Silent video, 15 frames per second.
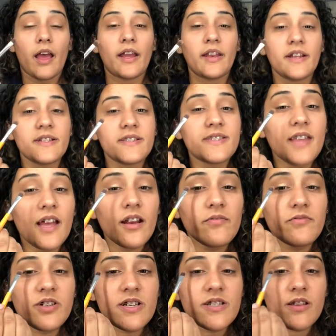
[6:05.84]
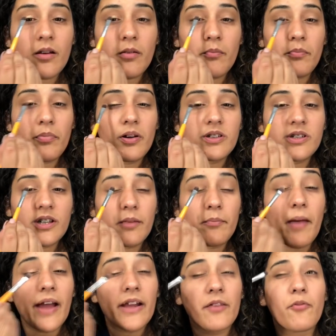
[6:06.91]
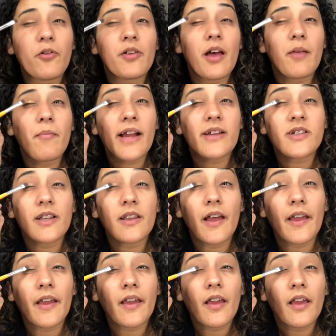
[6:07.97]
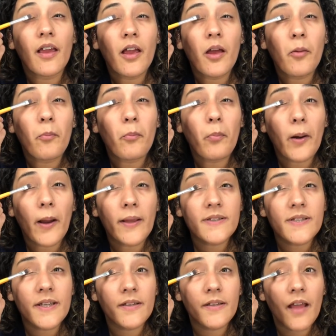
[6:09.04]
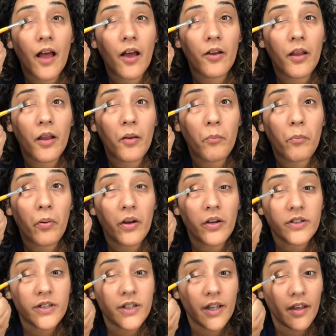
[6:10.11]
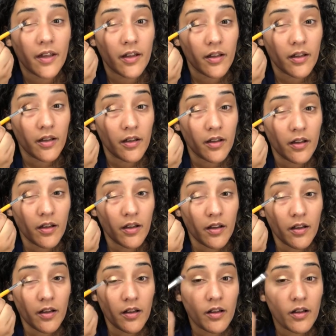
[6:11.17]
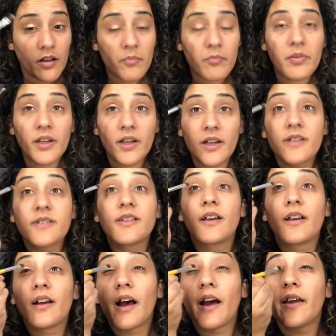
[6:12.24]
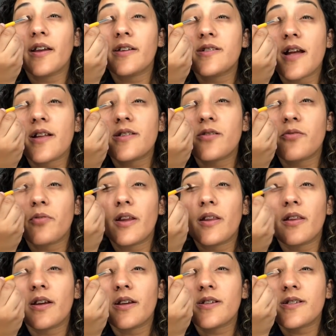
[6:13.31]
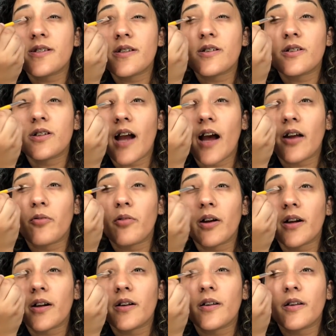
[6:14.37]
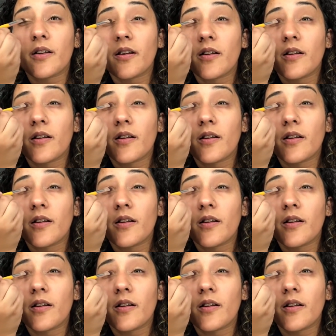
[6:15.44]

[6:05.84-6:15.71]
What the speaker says: And instead of just pushing it back and forth, I'm actually like pressing down and pushing it. Because I guess that's the way this shadow works.